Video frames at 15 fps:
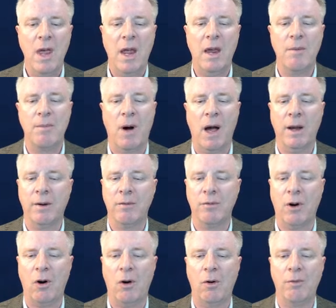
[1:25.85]
It might
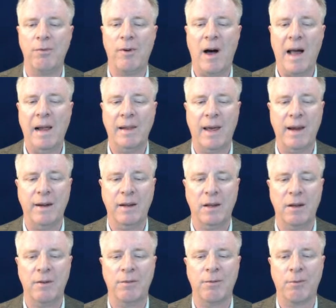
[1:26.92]
involve violating
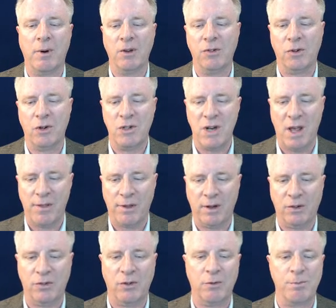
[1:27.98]
of research
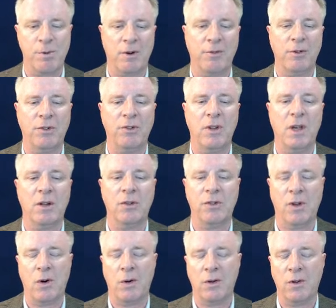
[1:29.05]
ethics, of privacy, and
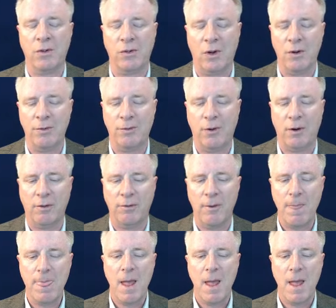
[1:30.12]
so on and so forth.